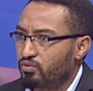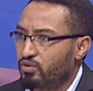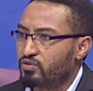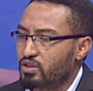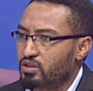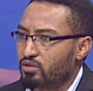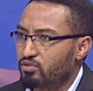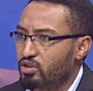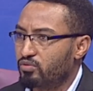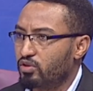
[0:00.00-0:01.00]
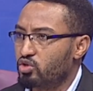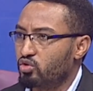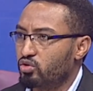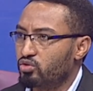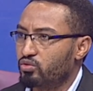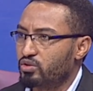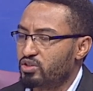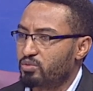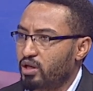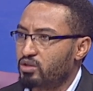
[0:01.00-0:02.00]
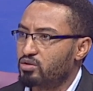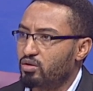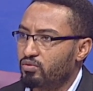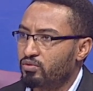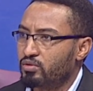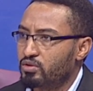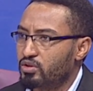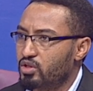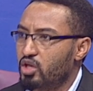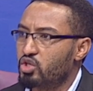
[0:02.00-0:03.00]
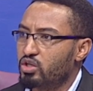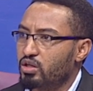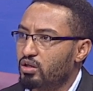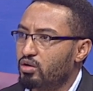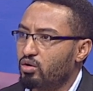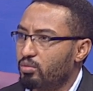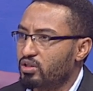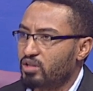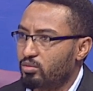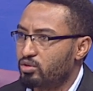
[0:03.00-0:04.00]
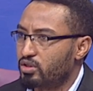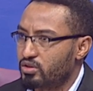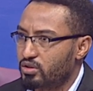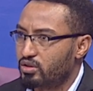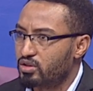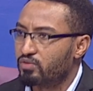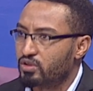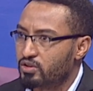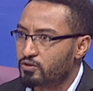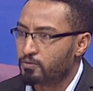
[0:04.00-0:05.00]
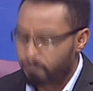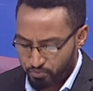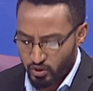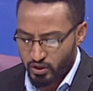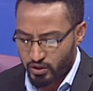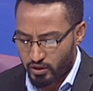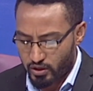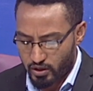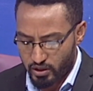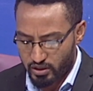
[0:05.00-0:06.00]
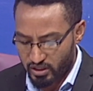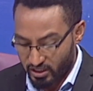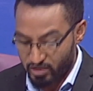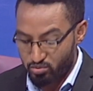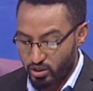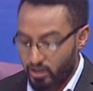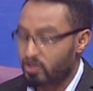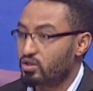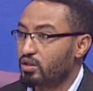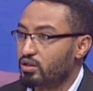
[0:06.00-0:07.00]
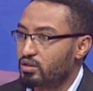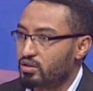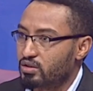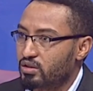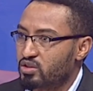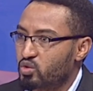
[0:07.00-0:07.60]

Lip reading: 57 individuals who were suspected of engaging in economic sabotaging activities. And it can be considered as a